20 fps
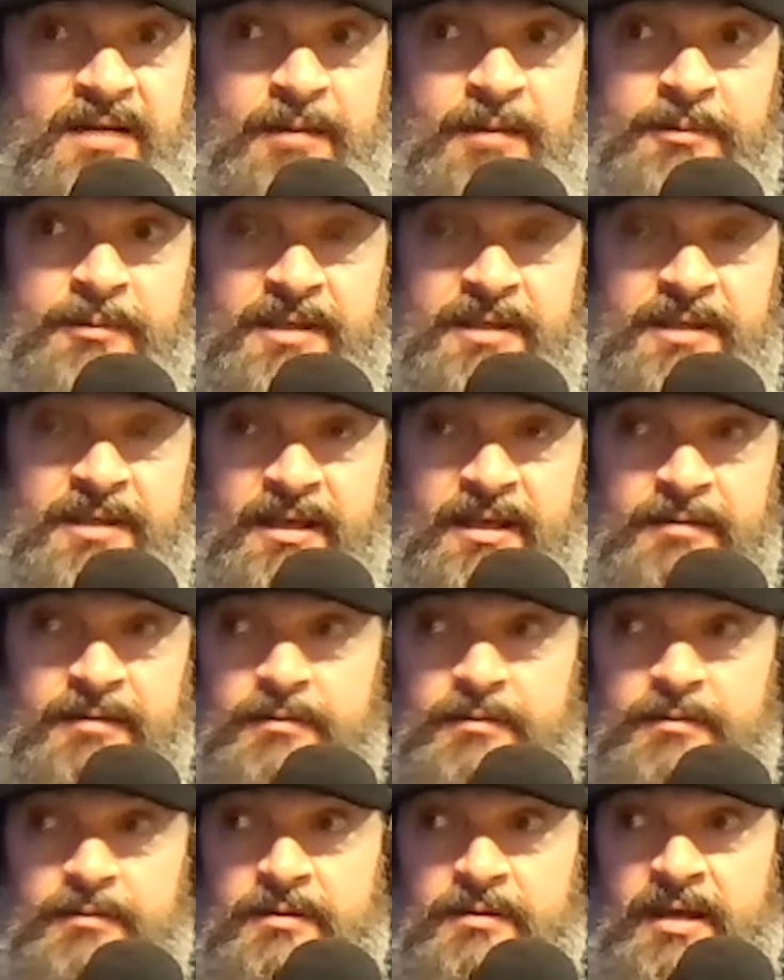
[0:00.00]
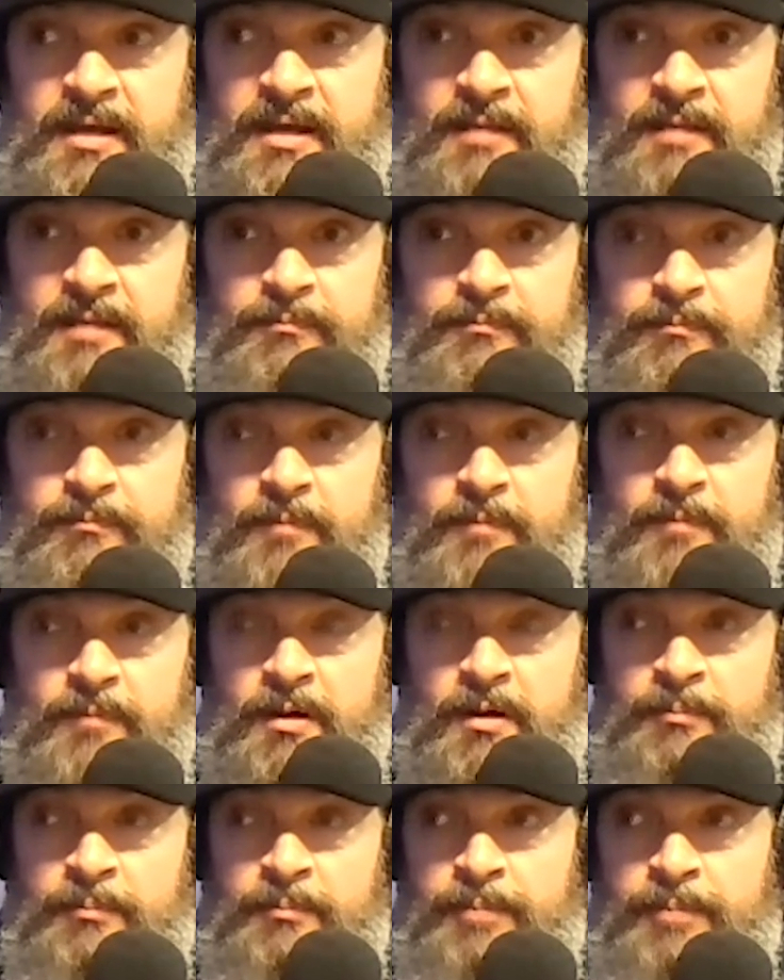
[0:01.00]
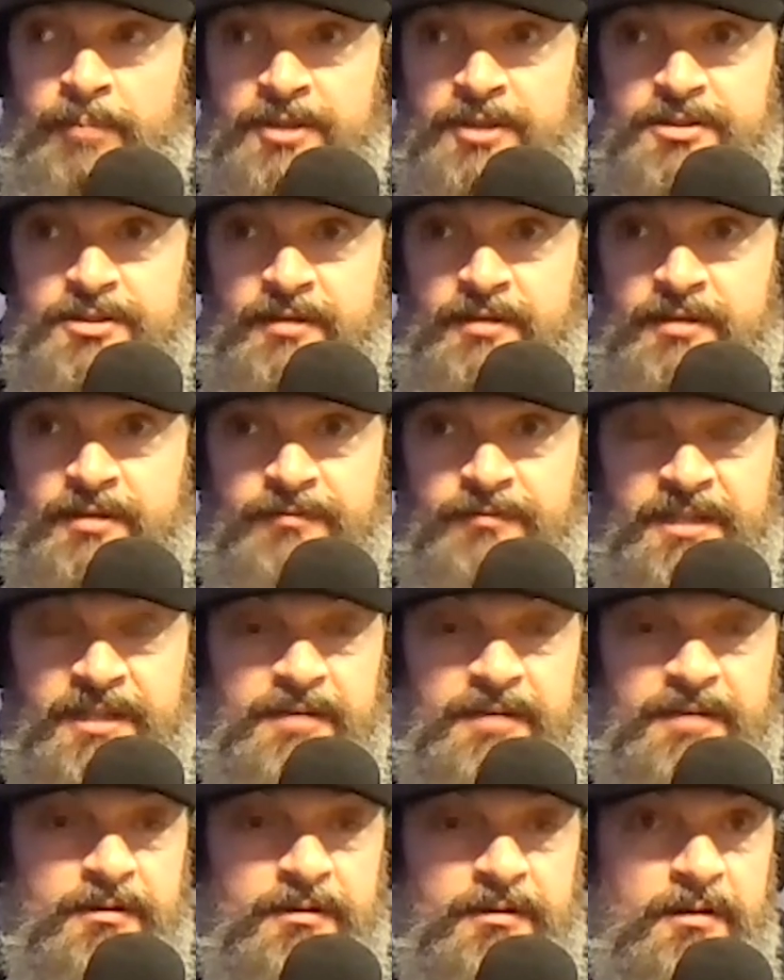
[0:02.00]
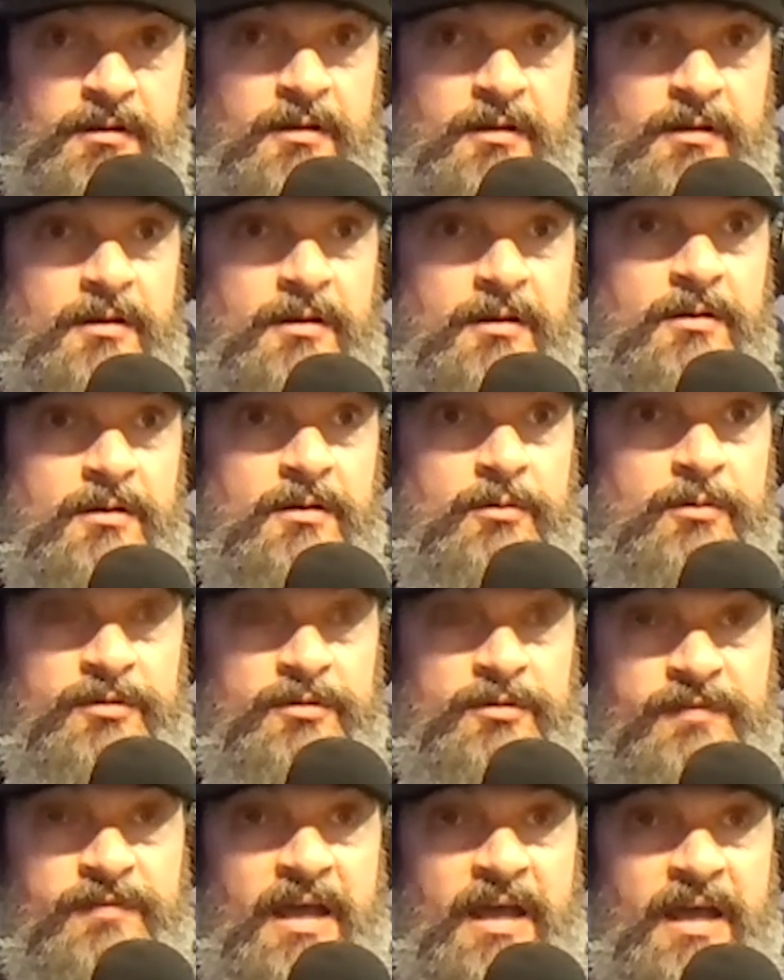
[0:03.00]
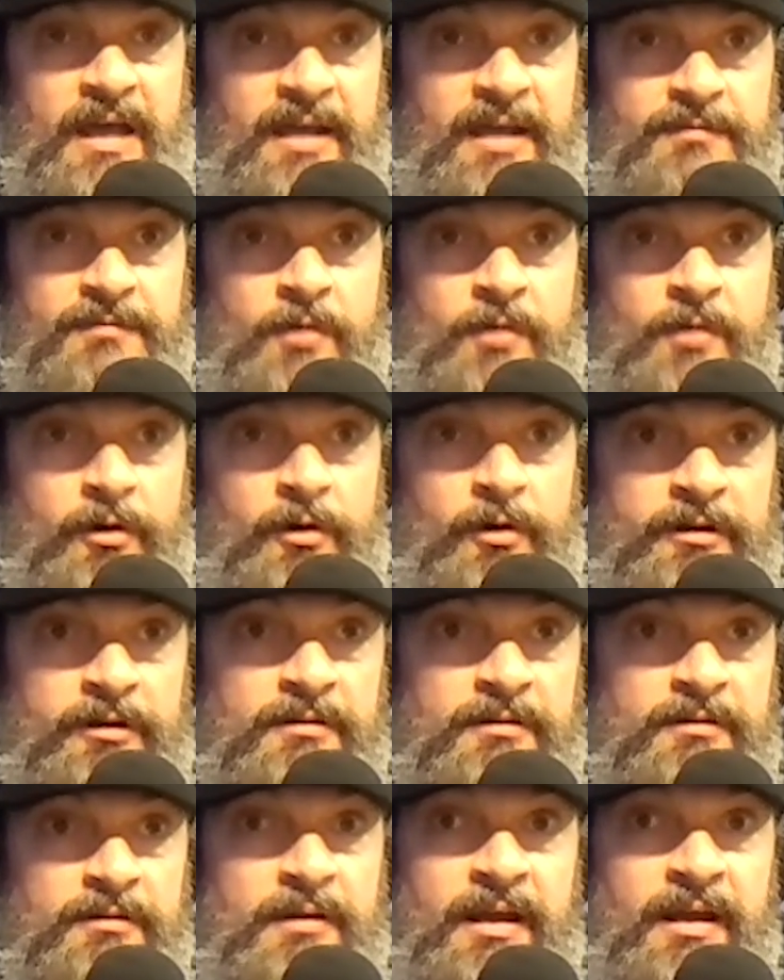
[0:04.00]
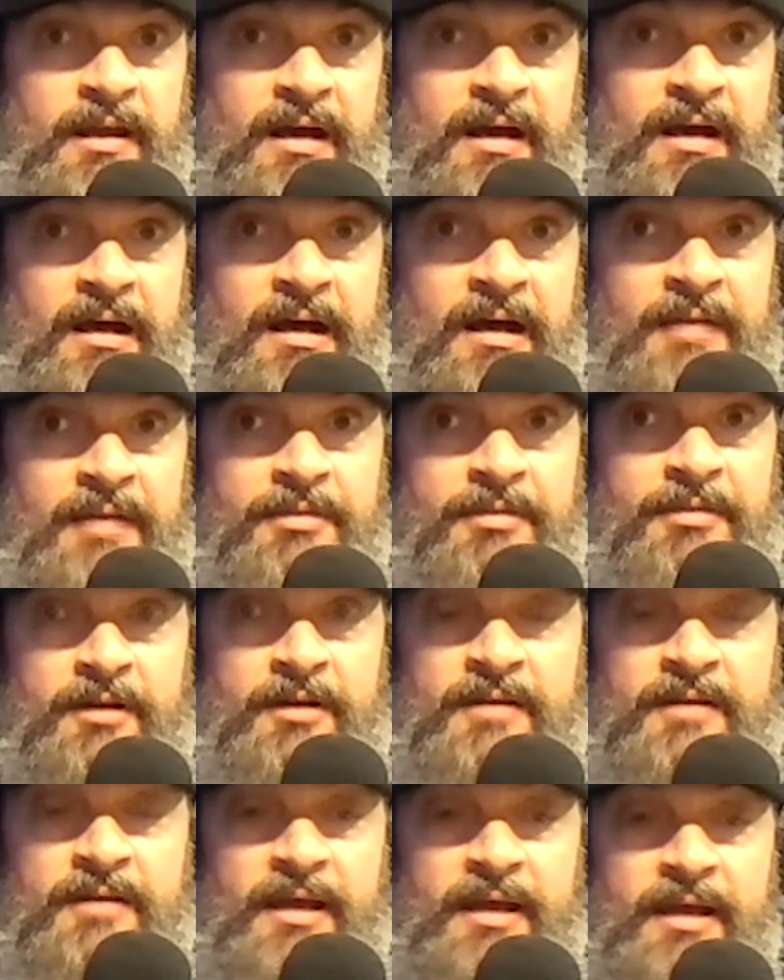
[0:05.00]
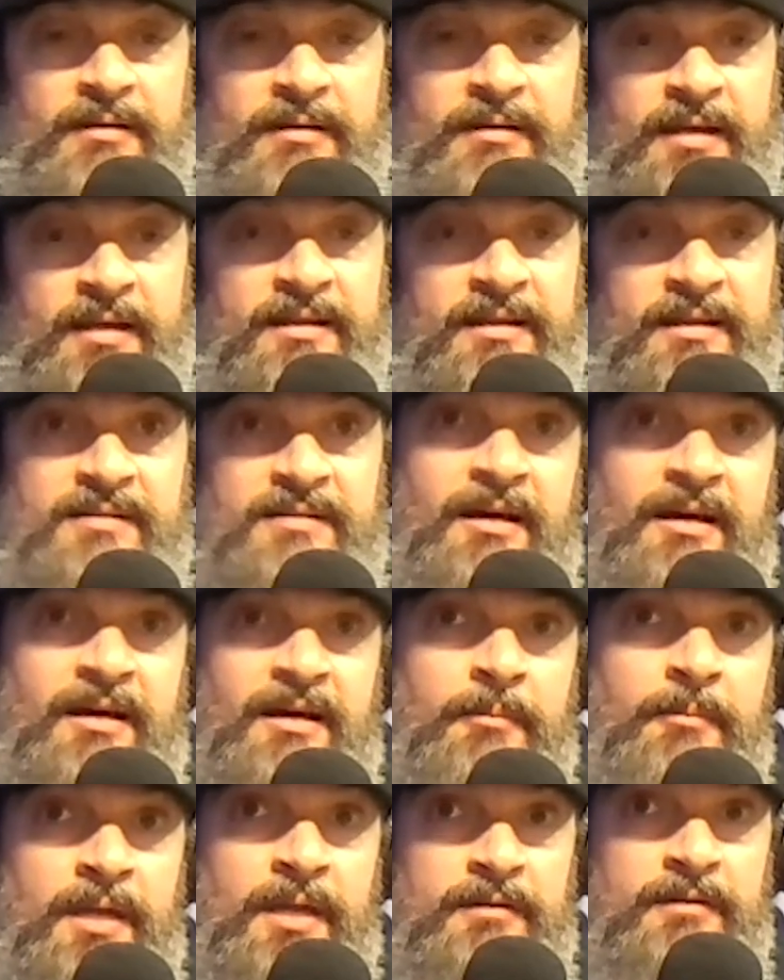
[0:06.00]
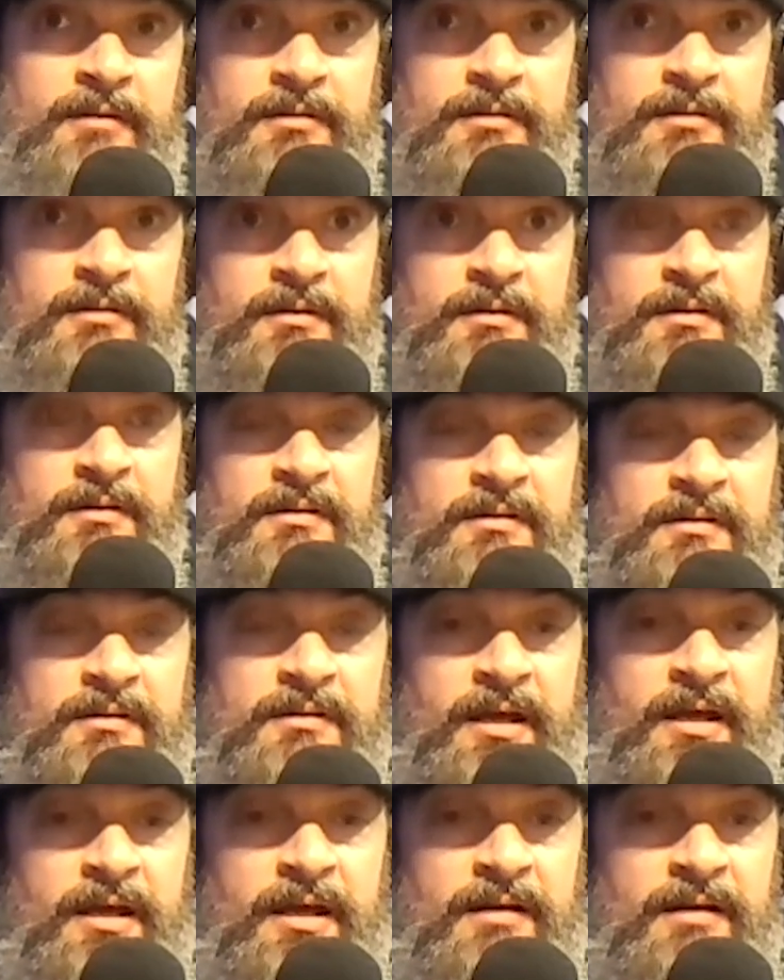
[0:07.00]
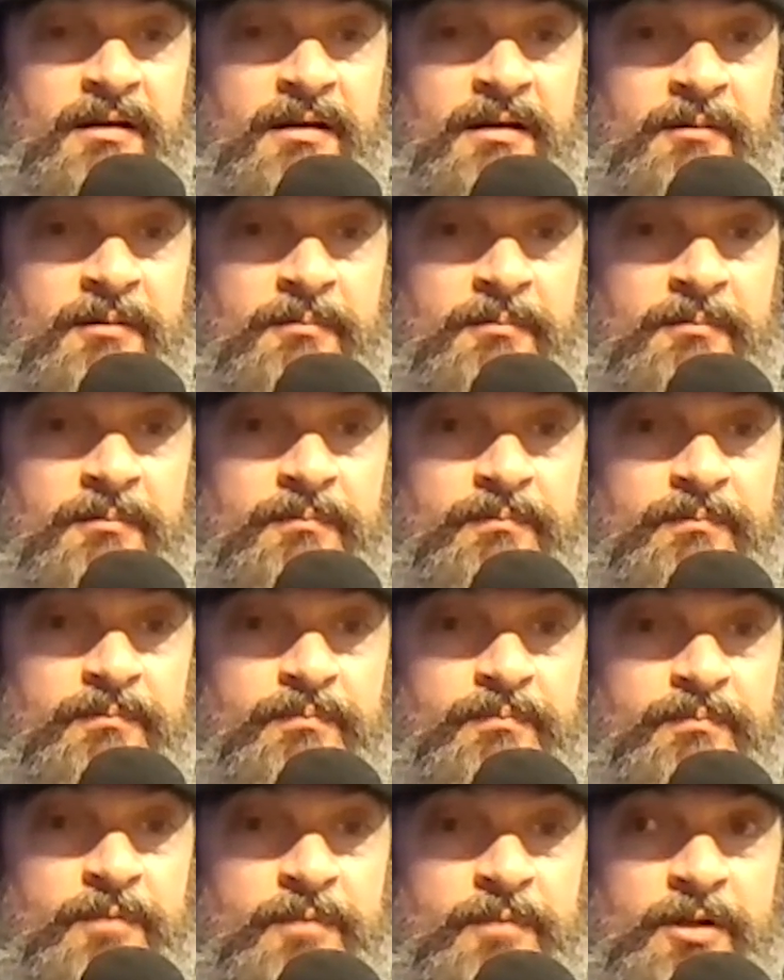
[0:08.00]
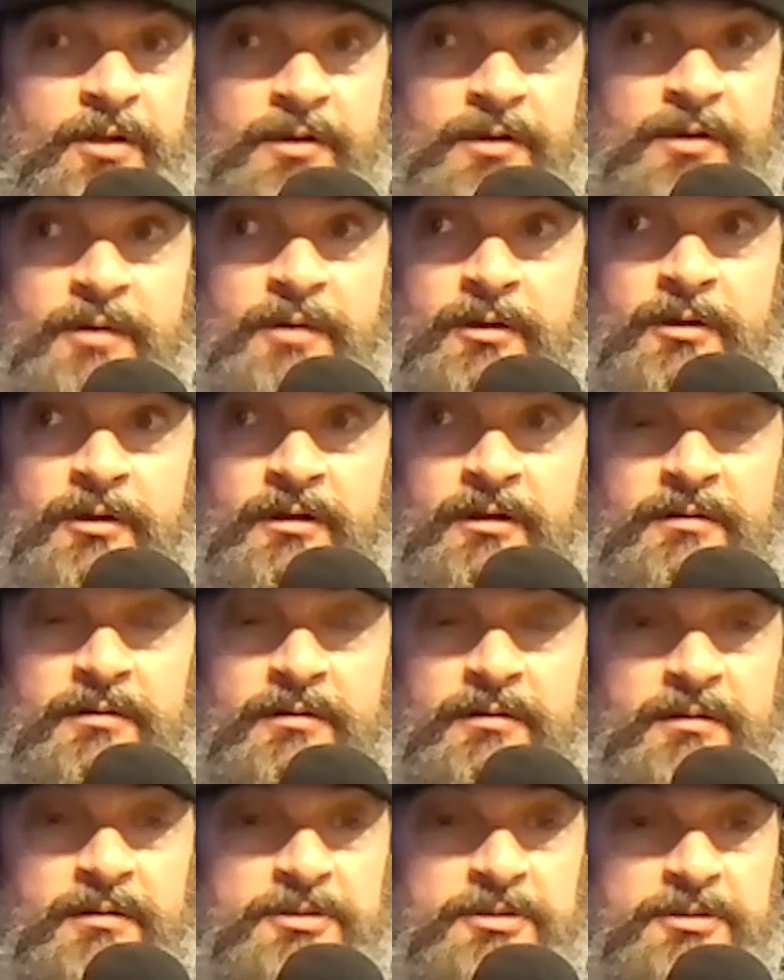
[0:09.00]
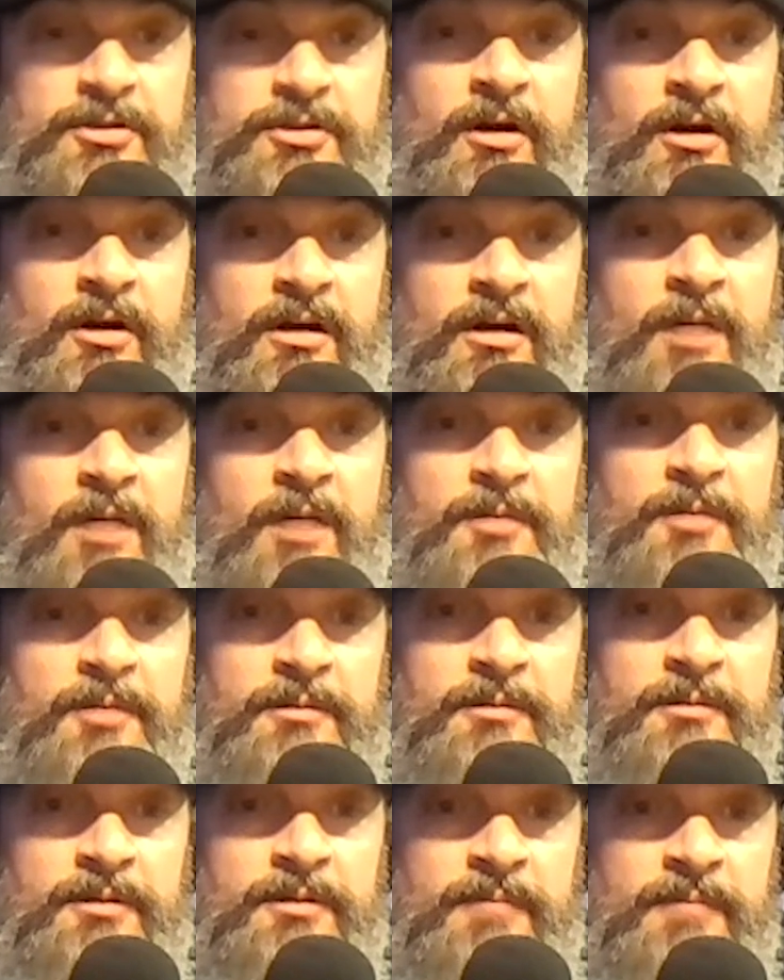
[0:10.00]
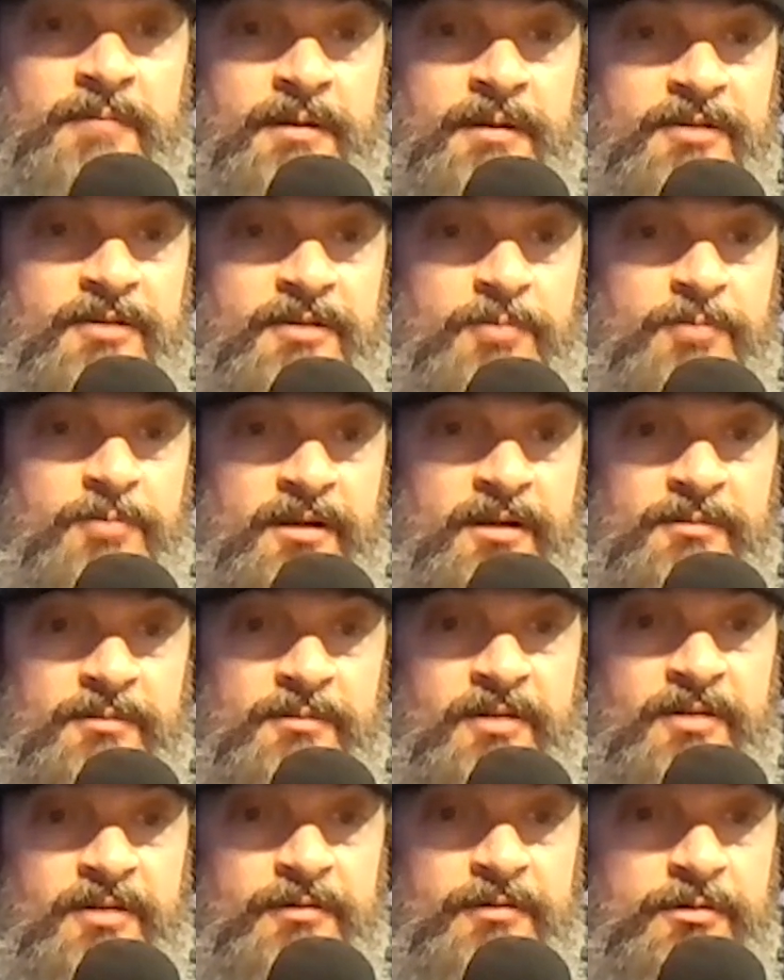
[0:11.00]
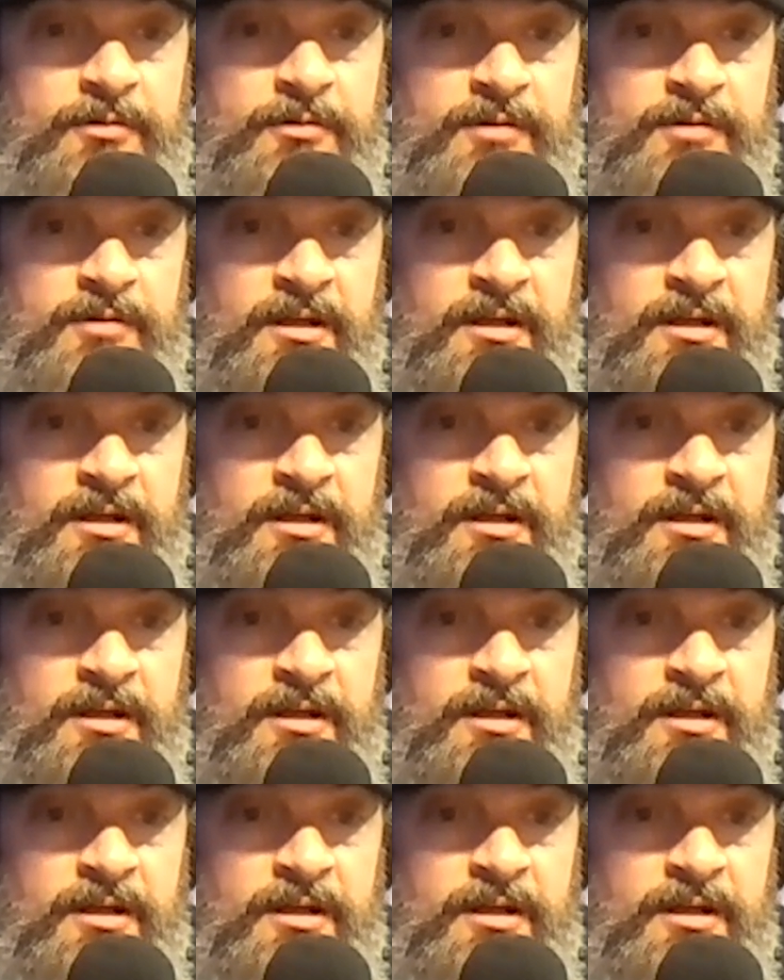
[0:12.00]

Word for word: I mean, they had they had a bunch of their fleet was flagged foreign, and uh, I thought that at that time meant that um, you know they were a, a, strong company, but maybe they spread themselves too thin in